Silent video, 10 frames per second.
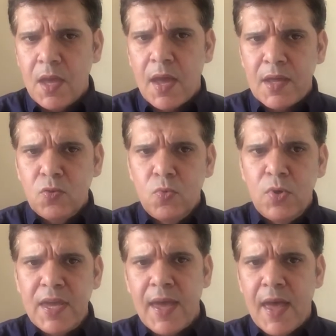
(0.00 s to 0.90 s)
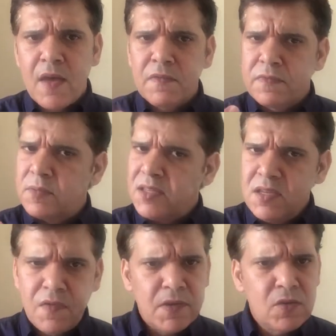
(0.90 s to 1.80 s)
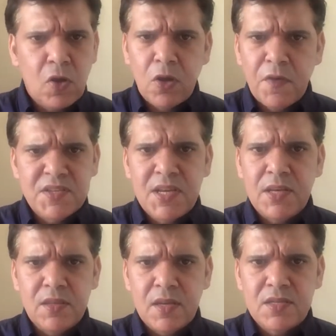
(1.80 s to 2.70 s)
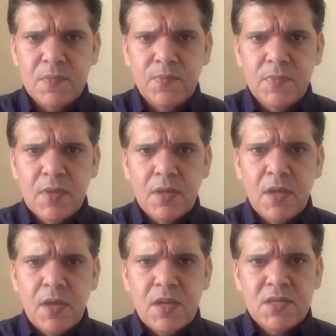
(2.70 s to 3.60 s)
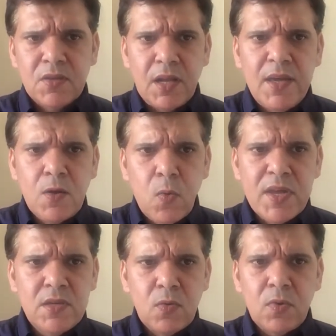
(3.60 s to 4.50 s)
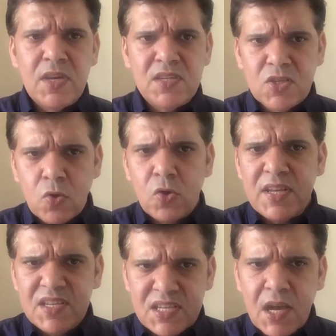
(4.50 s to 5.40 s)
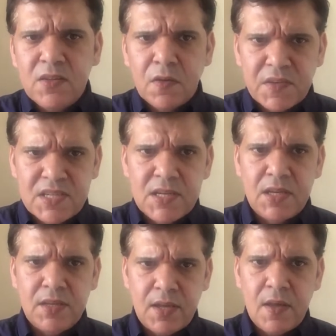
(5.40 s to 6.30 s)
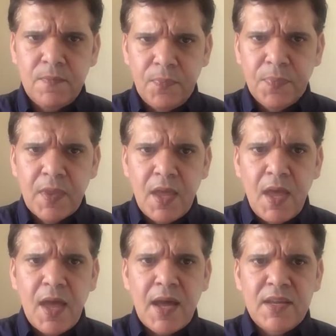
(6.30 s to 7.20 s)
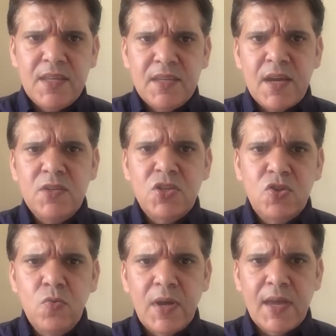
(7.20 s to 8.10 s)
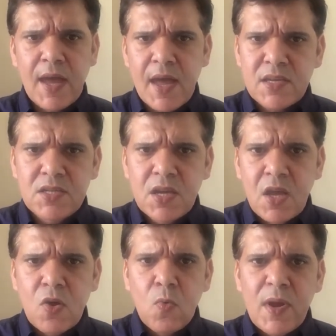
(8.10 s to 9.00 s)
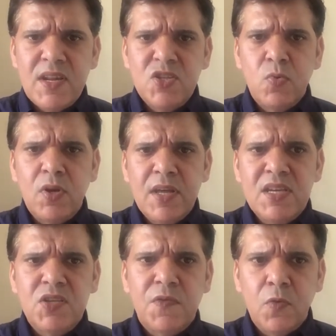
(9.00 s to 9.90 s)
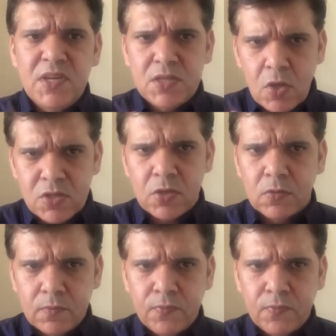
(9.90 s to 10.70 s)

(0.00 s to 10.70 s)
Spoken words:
and we have a different color of cylinders. So the liquid is stored inside of the cylinder, and it turns to a gas when it's released through its nozzle.